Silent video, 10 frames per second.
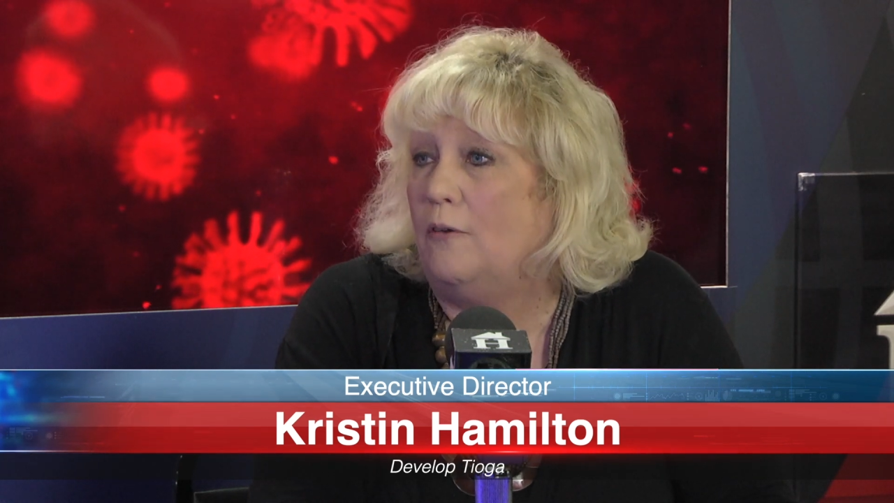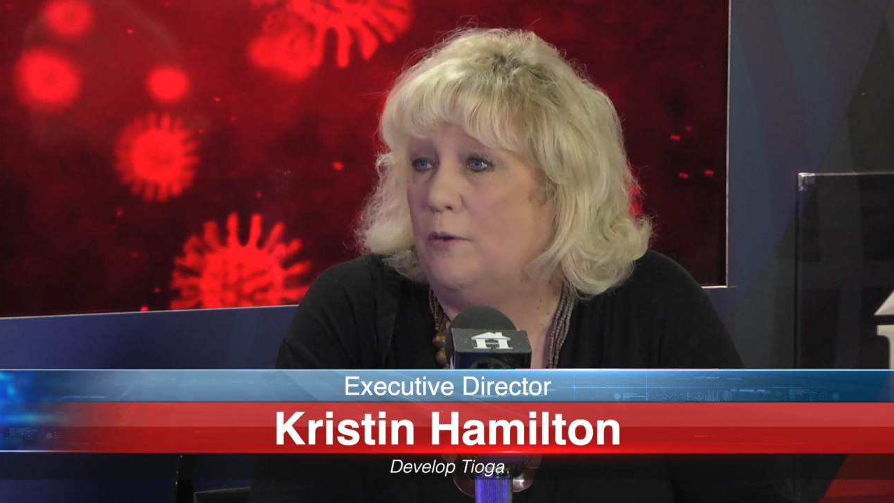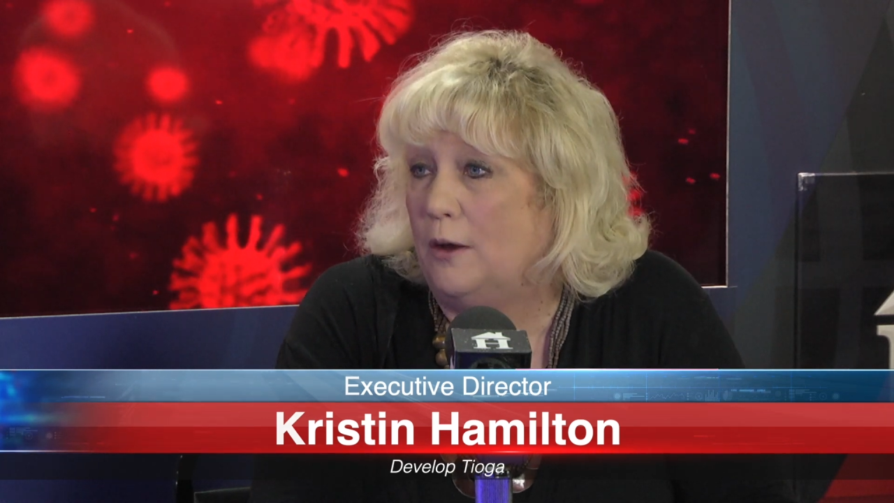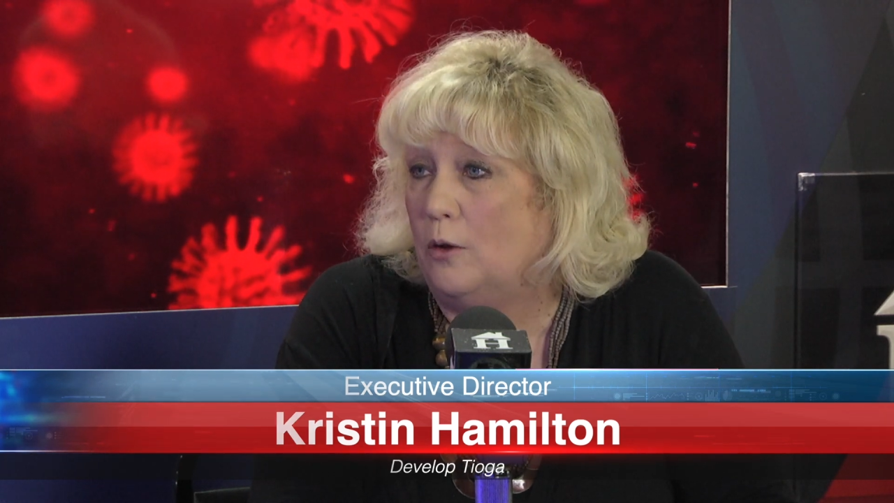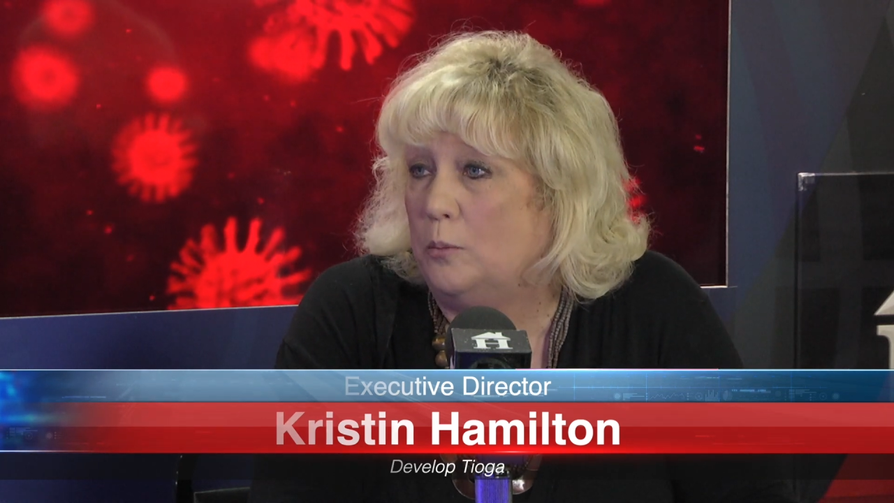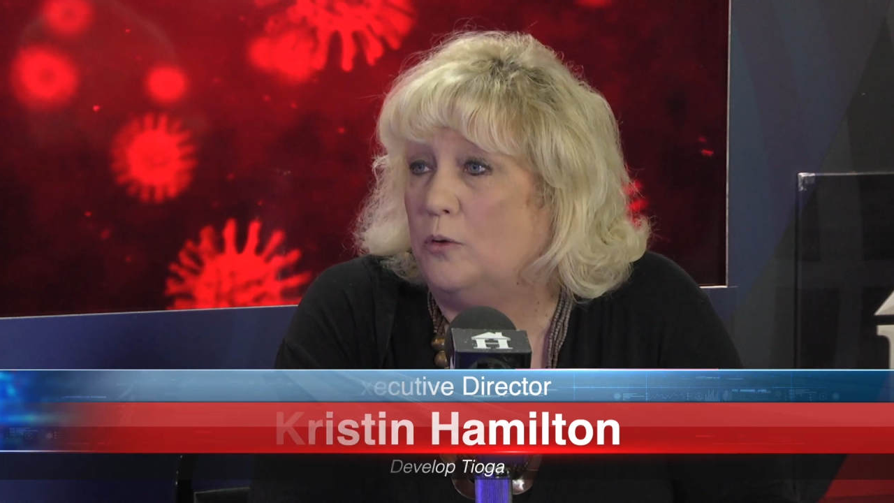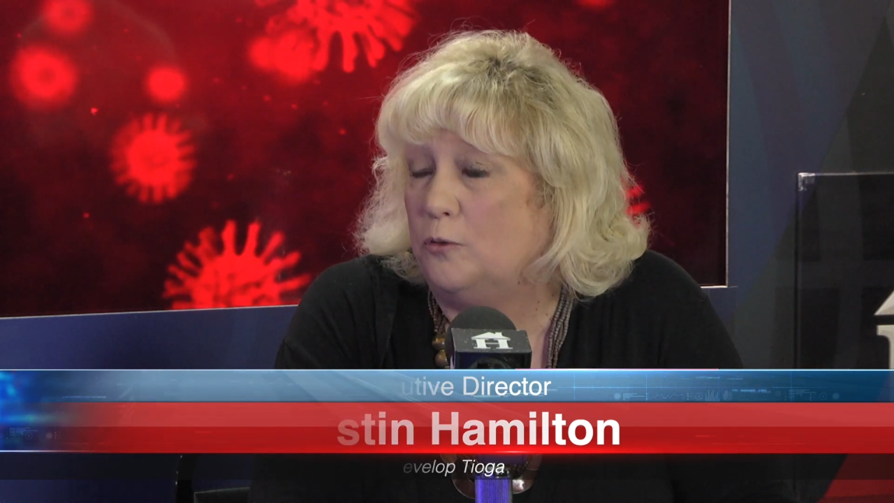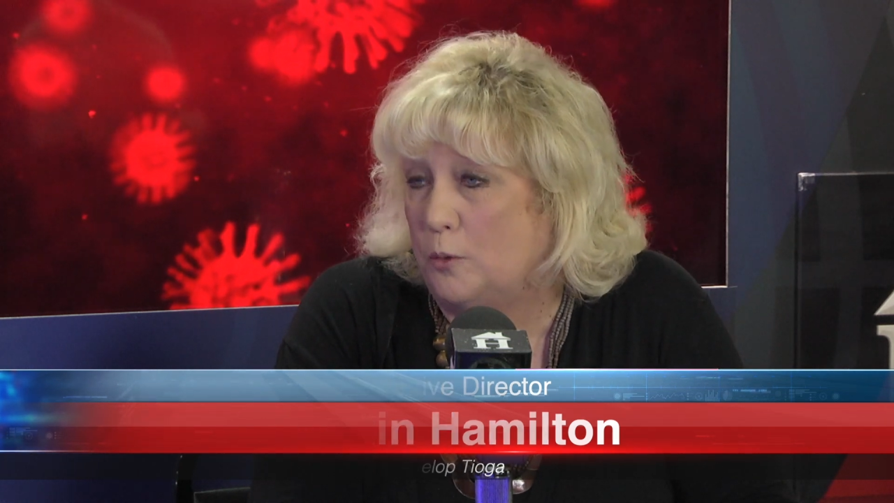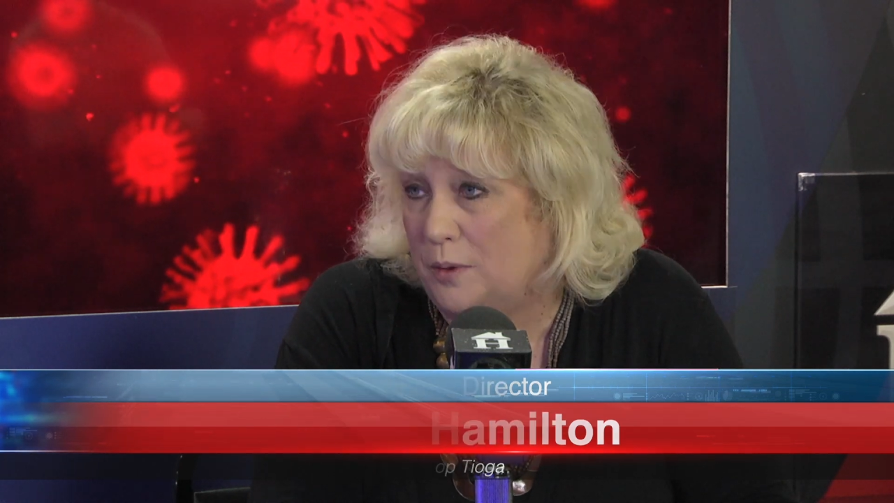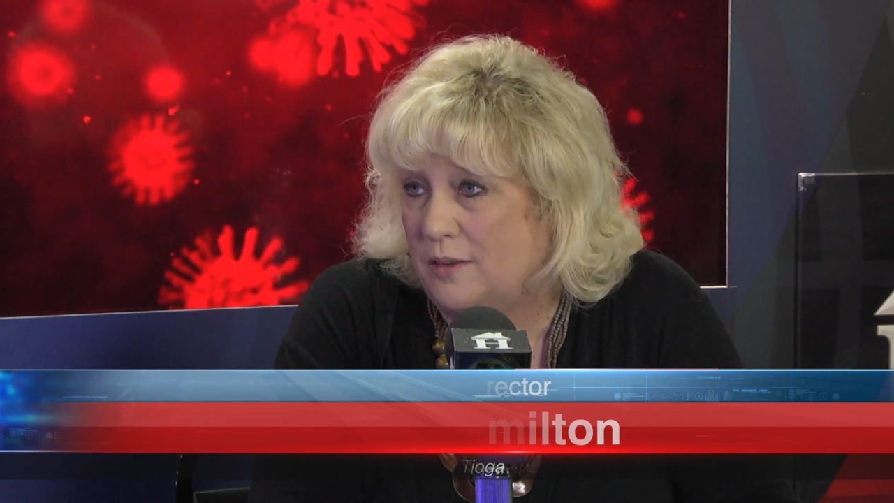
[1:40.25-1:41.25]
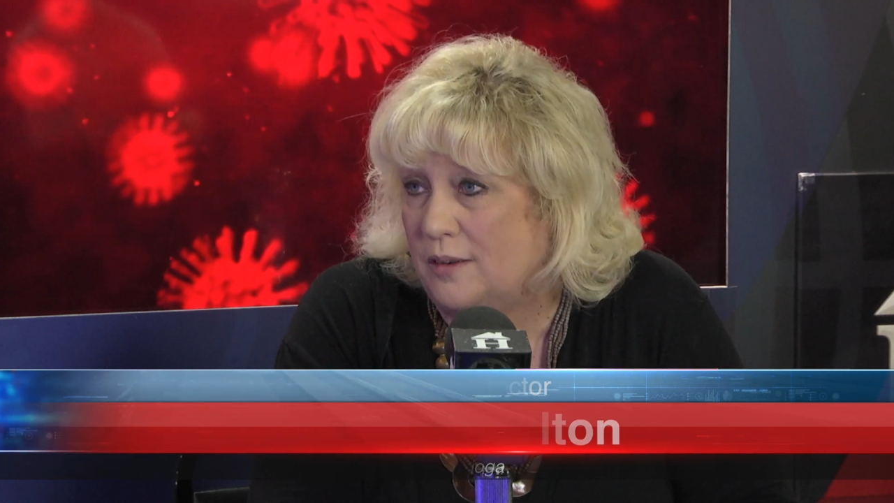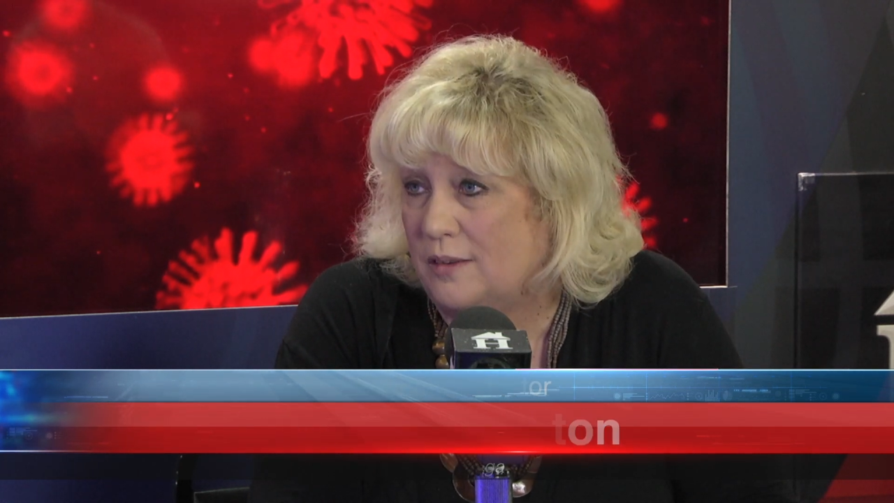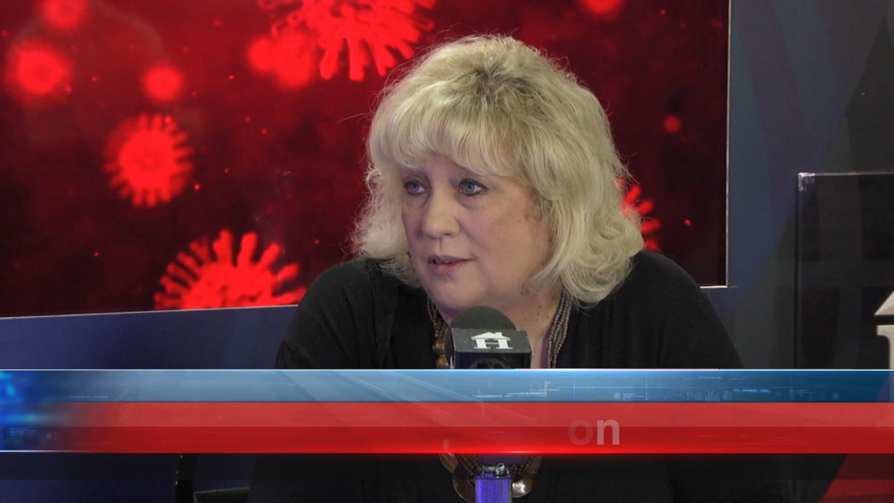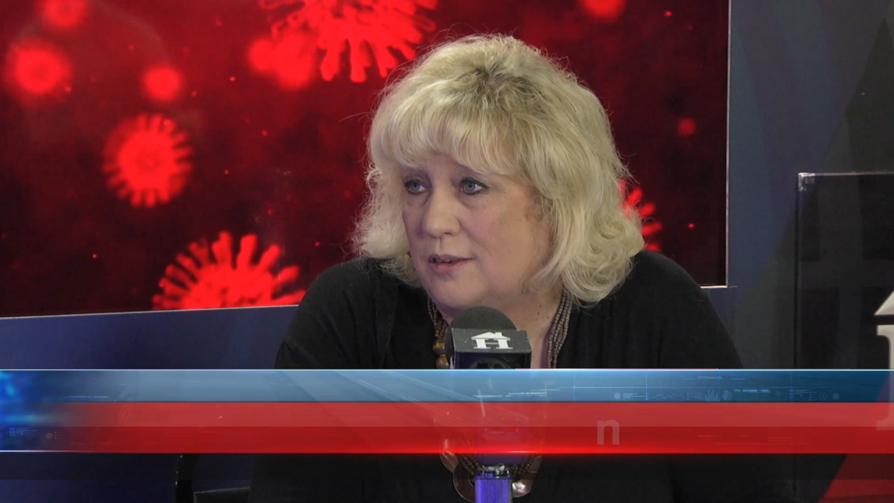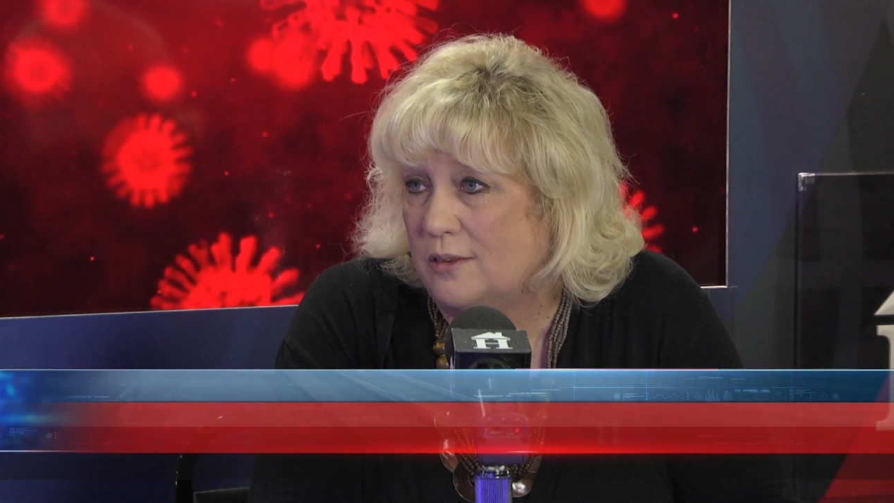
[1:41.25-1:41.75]
available for
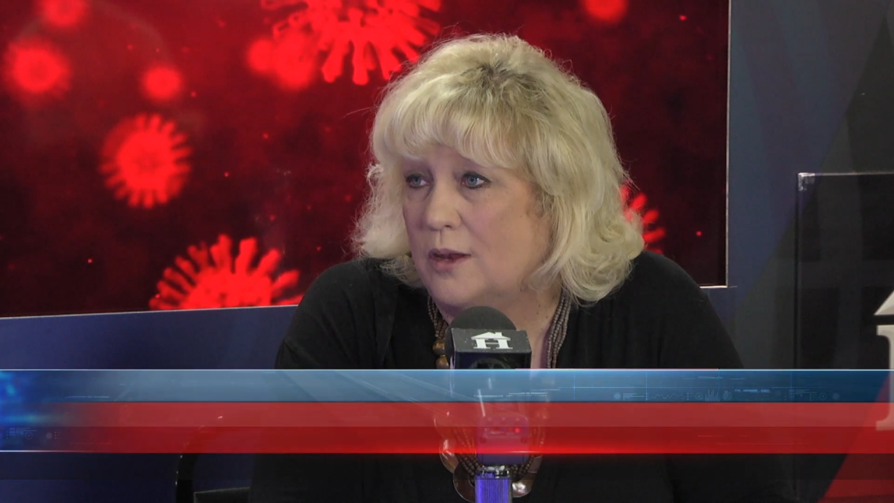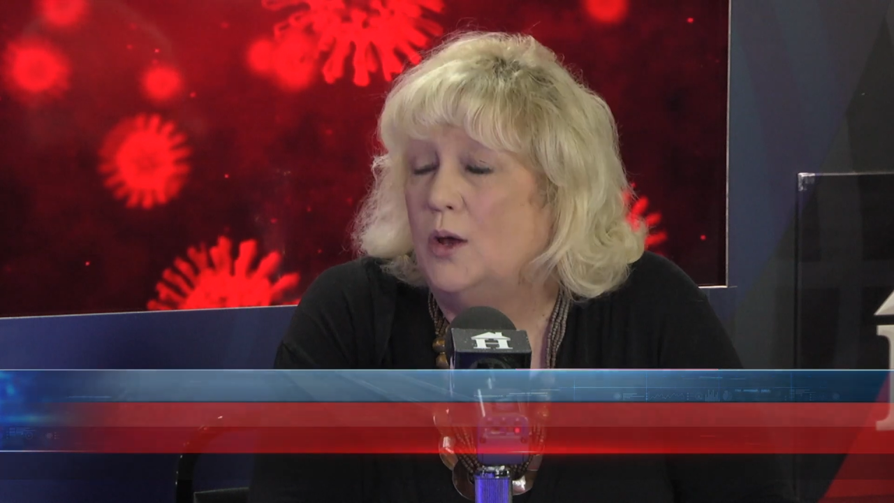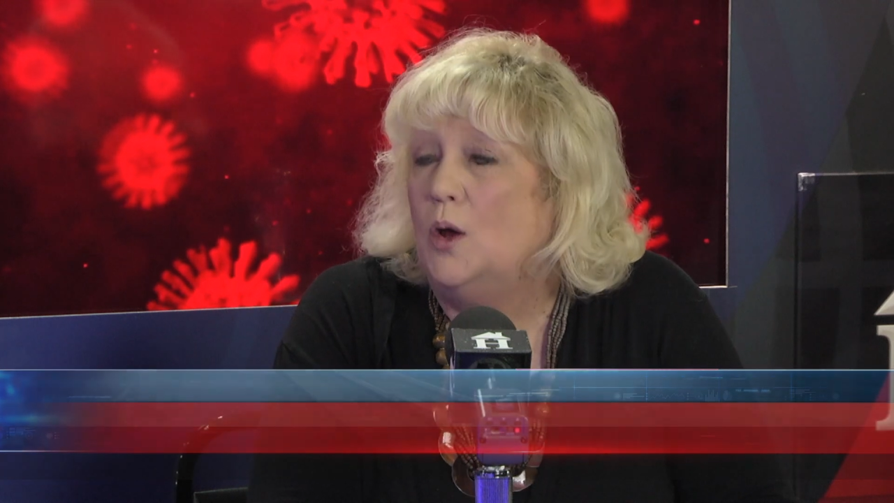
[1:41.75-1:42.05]
businesses.